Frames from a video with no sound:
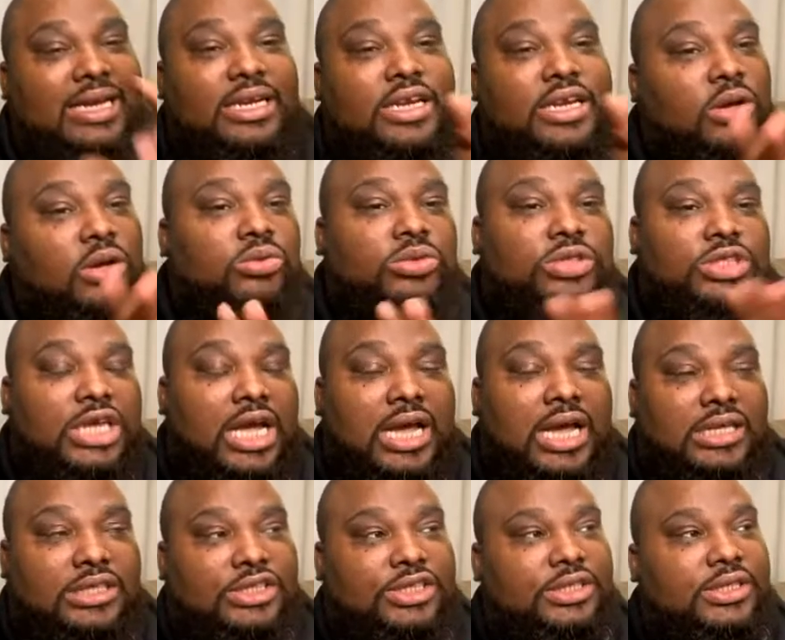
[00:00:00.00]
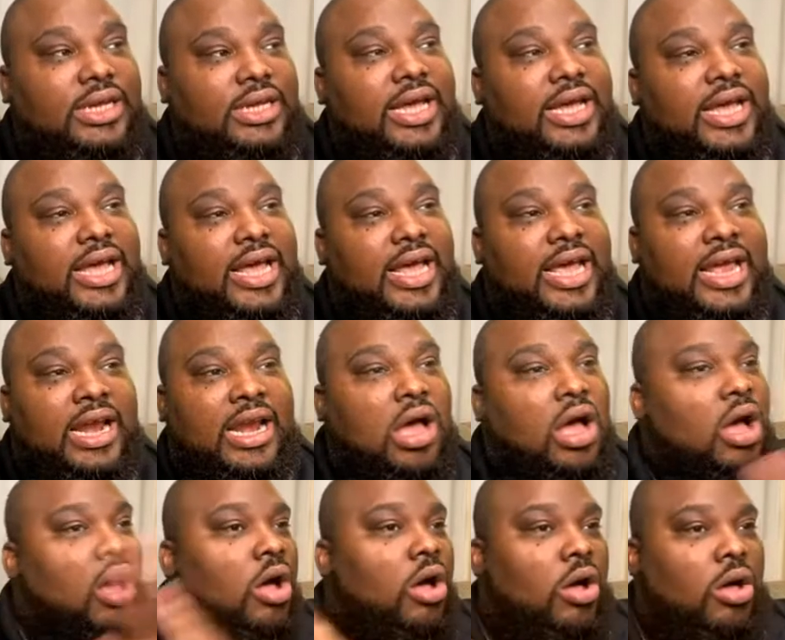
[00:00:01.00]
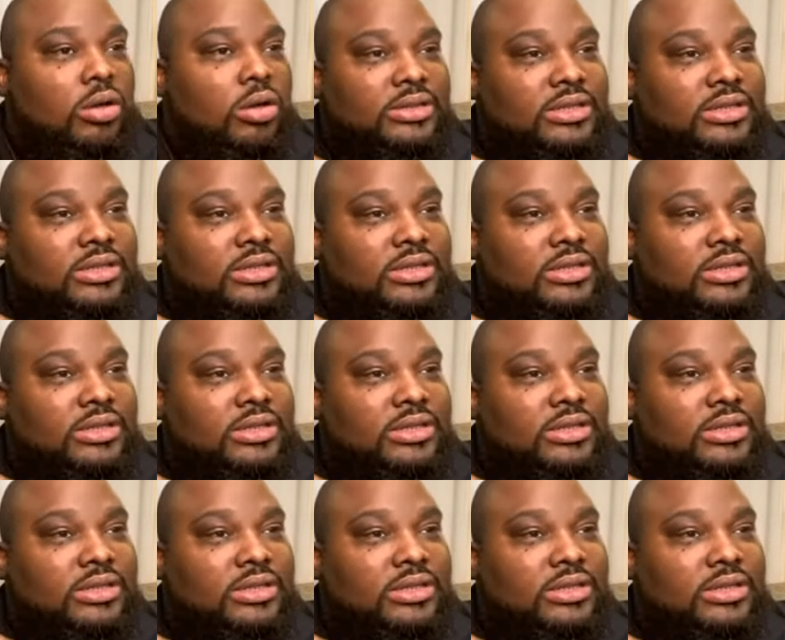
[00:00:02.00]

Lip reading: know Josh at all.